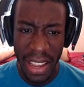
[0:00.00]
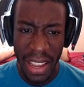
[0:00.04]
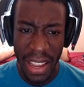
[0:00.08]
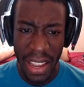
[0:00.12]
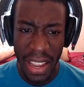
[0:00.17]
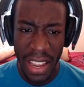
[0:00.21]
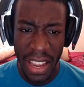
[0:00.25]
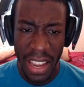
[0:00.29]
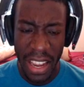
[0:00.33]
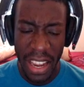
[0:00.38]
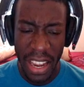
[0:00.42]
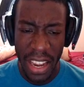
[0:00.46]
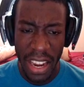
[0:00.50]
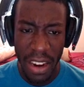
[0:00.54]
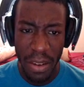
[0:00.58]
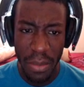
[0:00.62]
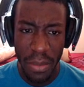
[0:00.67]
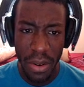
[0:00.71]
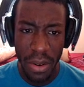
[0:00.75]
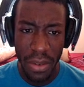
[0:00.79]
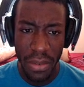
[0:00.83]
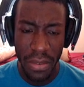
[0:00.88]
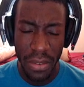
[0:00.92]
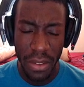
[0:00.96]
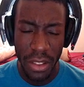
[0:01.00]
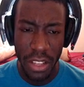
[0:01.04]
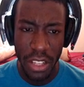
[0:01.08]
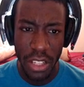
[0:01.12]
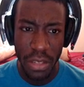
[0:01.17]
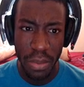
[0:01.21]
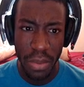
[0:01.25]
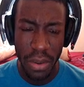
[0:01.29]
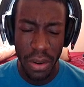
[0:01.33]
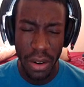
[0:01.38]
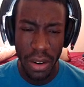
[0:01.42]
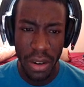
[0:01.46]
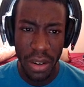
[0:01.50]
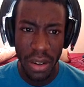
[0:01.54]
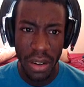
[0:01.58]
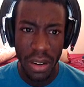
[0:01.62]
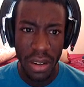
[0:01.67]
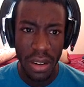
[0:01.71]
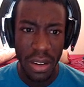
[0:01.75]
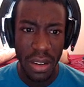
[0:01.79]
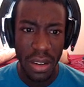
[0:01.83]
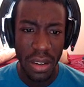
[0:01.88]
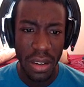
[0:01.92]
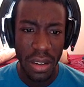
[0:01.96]
hammer for this part.
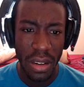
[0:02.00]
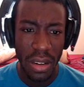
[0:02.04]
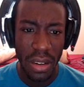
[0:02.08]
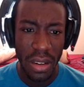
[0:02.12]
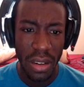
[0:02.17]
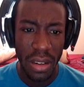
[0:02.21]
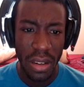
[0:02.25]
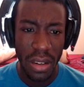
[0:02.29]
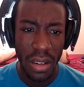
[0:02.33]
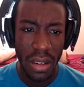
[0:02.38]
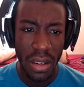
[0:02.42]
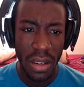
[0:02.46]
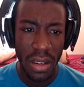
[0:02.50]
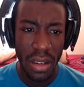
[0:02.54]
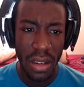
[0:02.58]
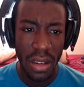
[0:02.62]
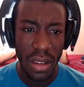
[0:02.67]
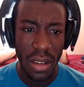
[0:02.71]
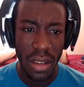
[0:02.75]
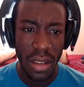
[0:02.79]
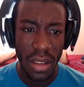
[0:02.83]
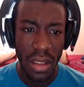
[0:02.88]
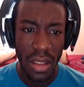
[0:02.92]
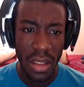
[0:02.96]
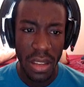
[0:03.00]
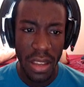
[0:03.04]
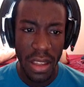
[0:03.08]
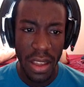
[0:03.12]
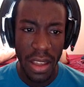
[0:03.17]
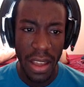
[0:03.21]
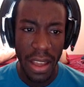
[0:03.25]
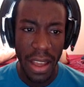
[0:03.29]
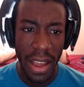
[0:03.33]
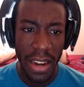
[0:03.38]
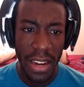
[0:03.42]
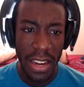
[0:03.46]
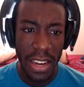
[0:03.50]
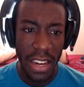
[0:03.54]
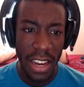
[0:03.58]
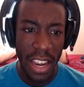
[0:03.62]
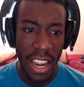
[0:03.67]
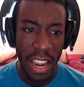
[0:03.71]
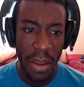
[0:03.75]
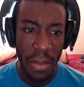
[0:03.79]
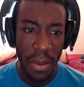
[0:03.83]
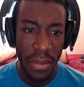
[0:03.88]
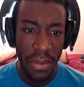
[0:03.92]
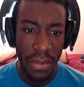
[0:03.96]
Yeah, I need
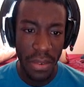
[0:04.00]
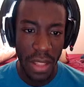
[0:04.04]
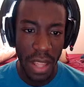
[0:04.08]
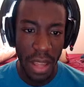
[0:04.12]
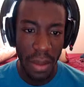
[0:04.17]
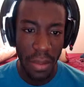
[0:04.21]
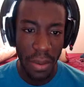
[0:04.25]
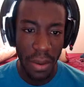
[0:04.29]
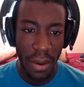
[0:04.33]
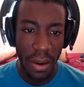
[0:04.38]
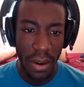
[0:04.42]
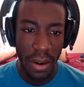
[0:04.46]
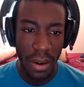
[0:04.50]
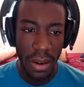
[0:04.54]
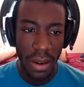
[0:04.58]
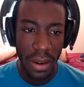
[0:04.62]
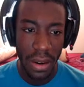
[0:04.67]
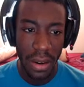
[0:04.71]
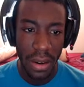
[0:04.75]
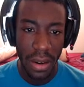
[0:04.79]
hammer for that part.